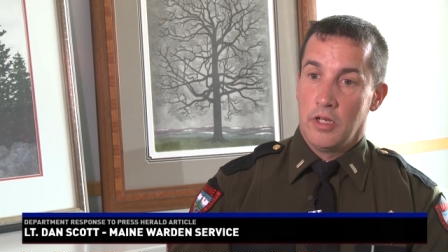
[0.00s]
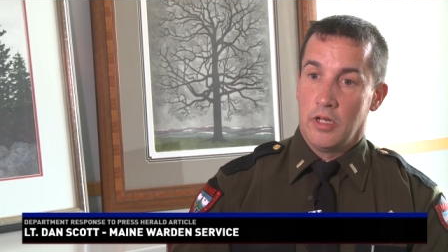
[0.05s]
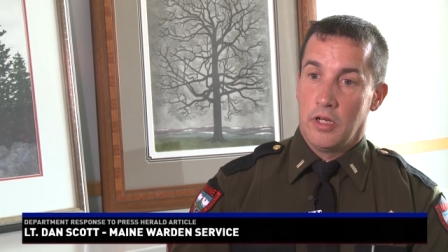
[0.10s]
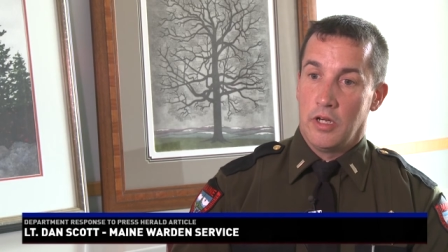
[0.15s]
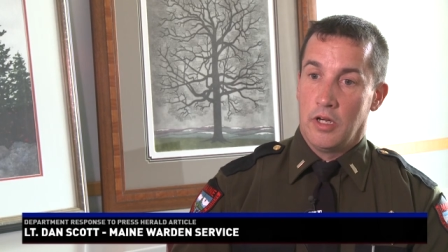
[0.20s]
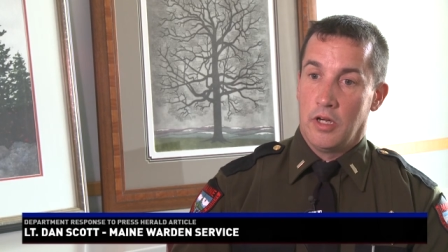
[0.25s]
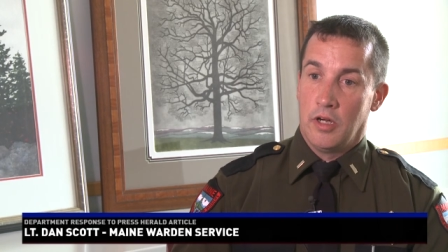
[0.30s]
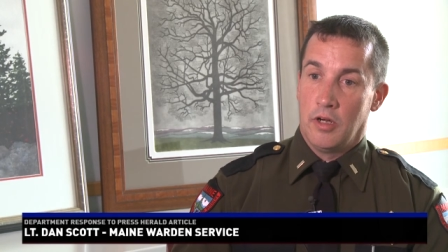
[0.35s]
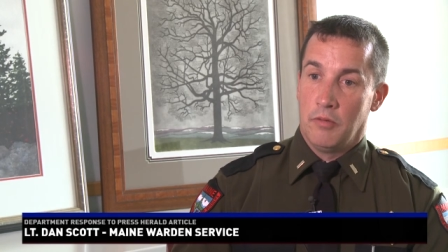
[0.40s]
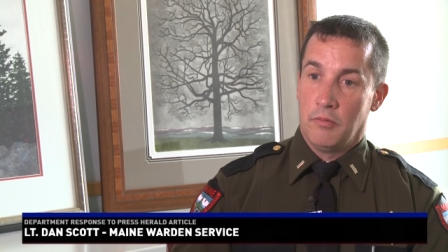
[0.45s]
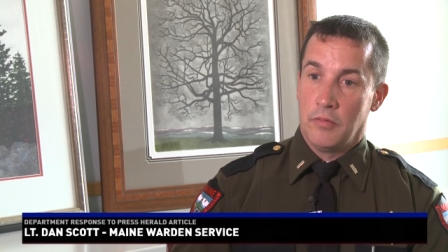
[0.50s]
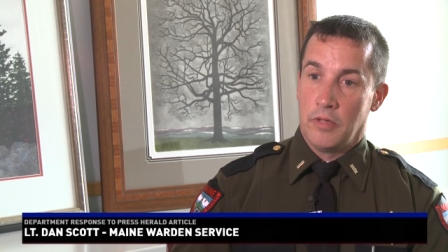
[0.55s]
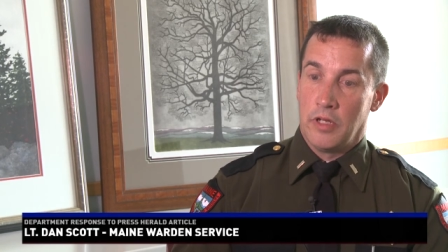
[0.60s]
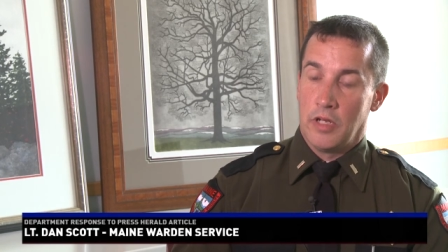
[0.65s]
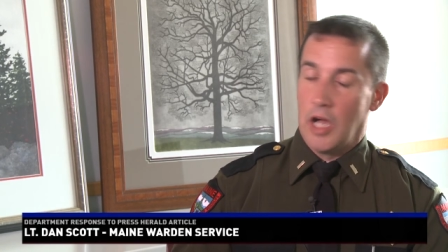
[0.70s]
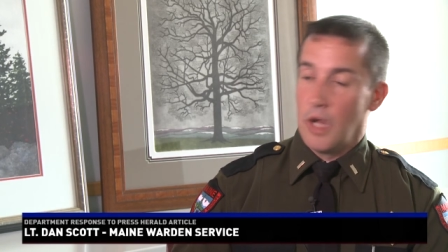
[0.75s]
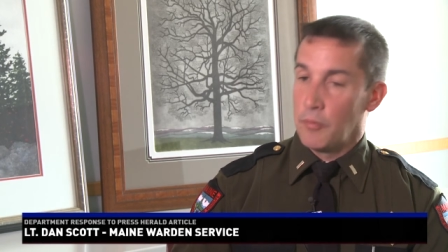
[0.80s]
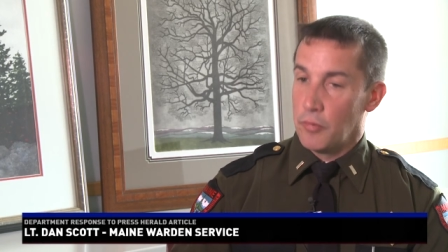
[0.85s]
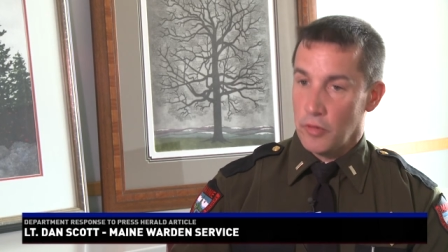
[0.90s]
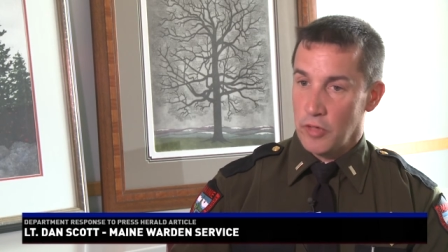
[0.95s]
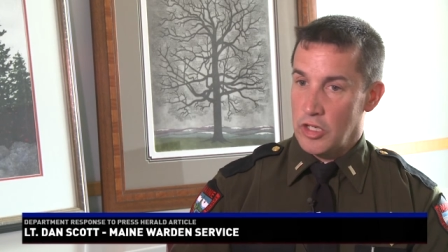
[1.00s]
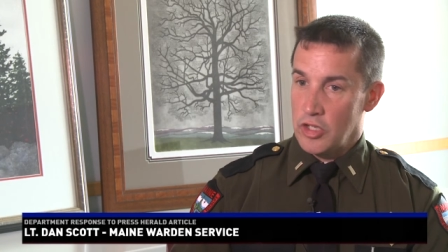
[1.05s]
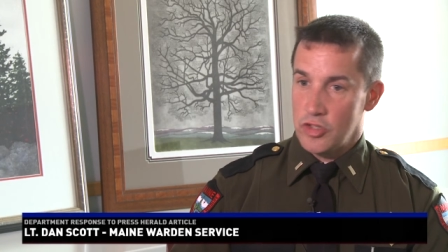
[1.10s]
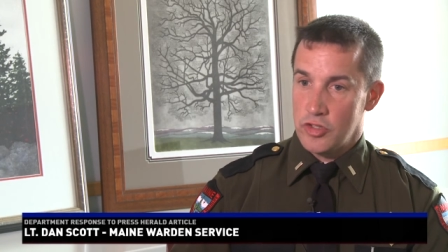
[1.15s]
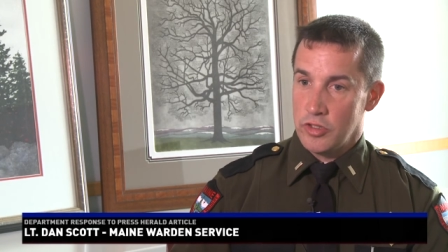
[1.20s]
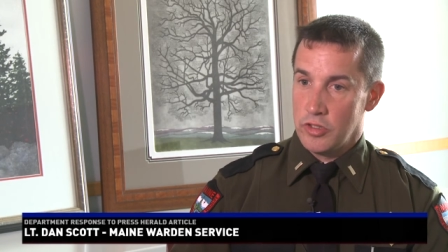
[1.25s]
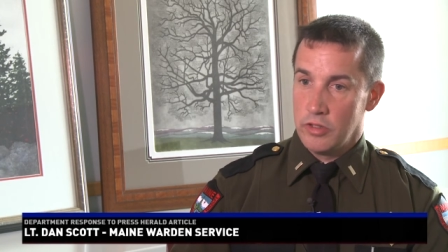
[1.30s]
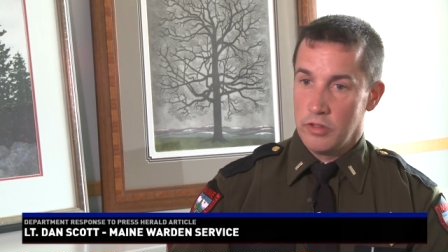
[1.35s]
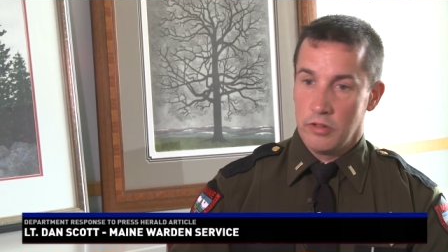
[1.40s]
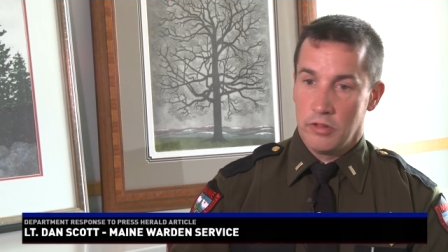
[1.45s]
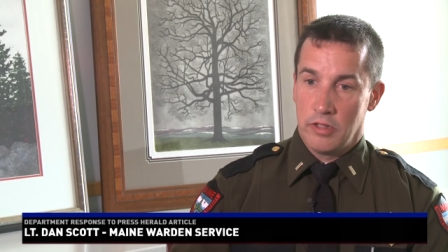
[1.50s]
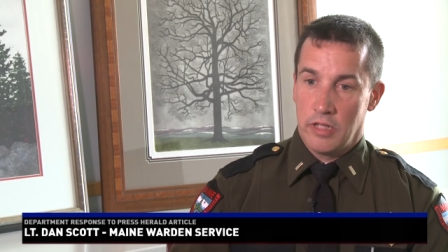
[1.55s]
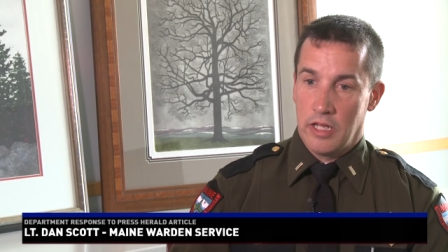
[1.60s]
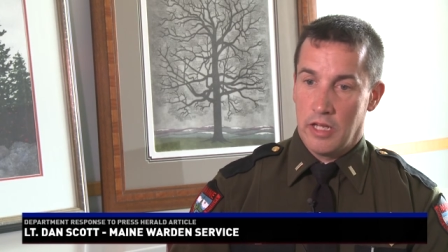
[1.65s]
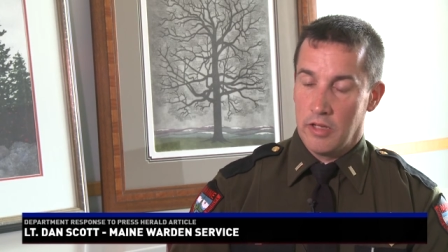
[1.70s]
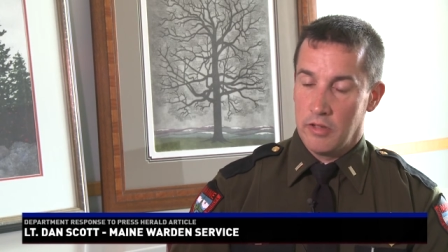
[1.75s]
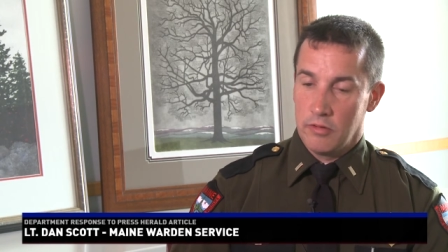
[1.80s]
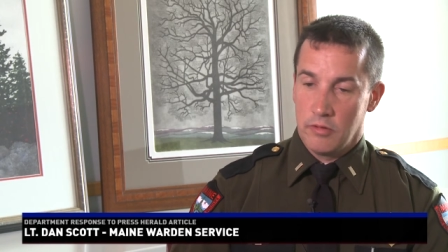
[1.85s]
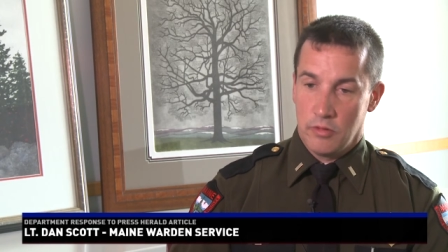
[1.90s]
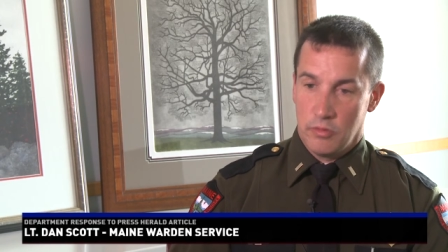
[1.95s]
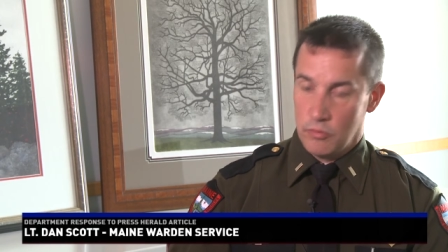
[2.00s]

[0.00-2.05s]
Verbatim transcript: um, an operation that